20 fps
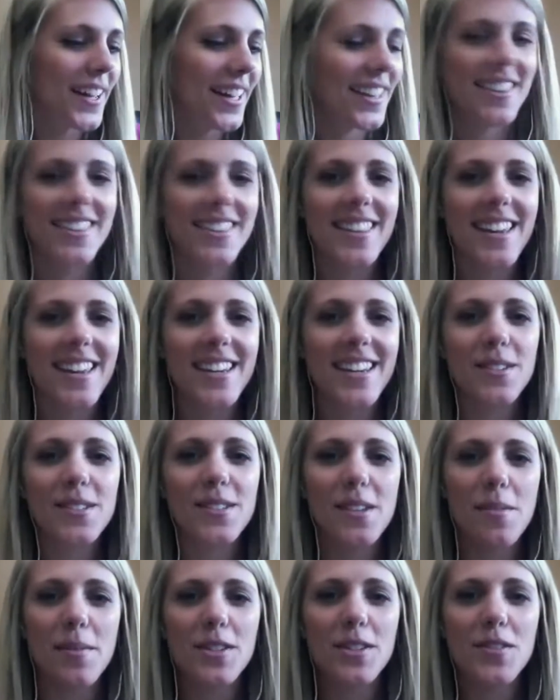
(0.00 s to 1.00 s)
Thank you
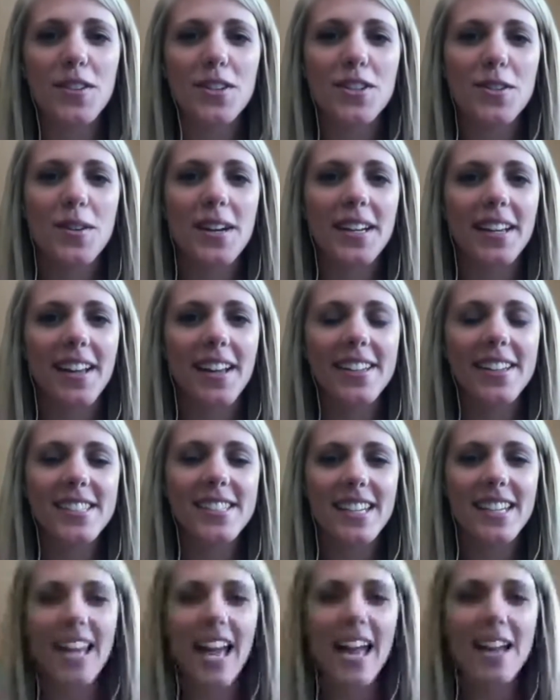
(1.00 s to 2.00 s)
so much for joining
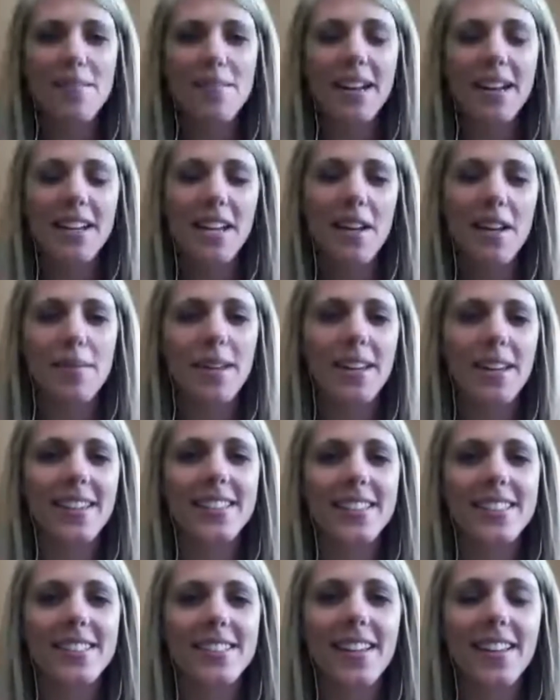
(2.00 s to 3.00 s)
us today. My name
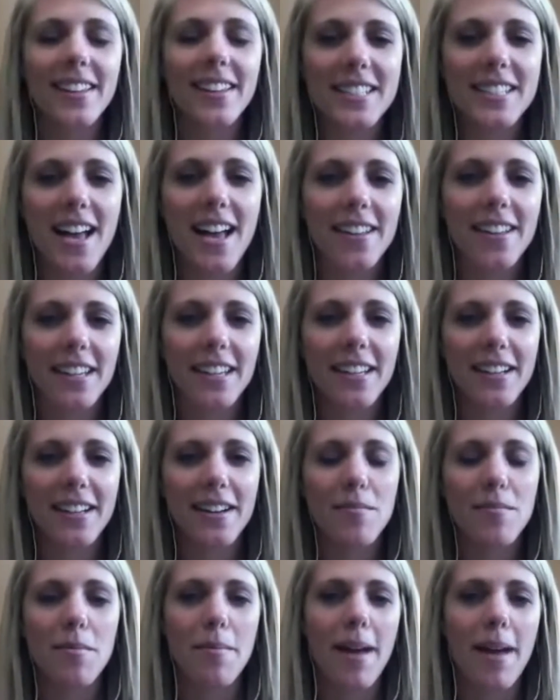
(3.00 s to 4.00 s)
is Lily Talcott.
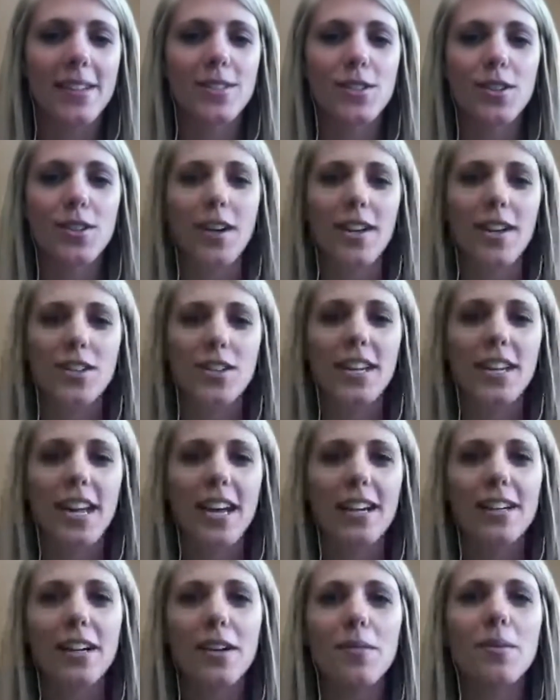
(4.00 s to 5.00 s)
I'm a Master
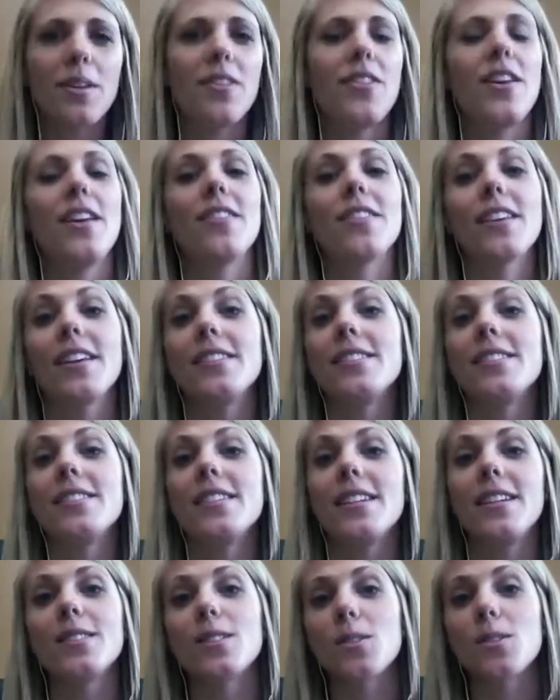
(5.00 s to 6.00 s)
Educator with the Ithaca
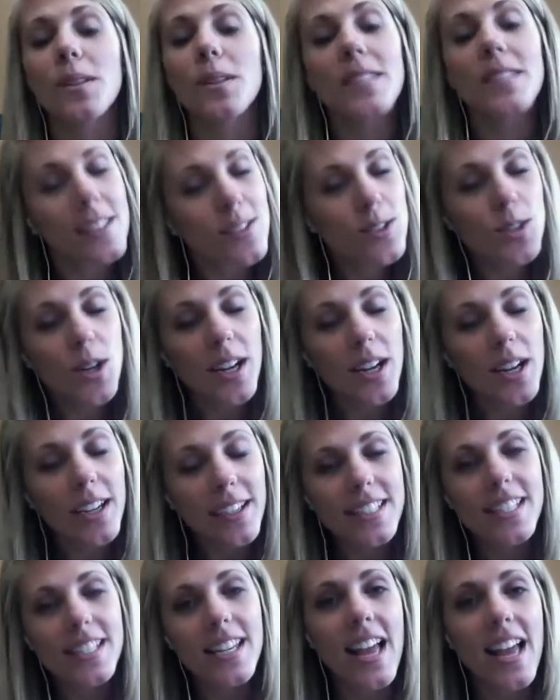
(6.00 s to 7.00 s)
City School
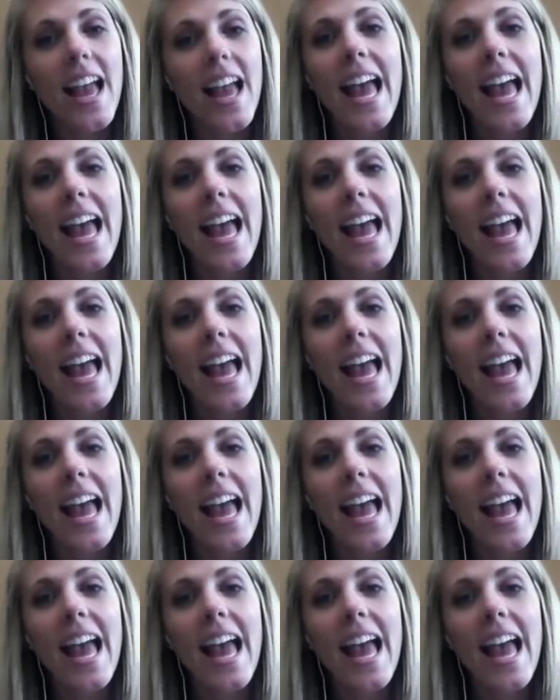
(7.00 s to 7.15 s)
District.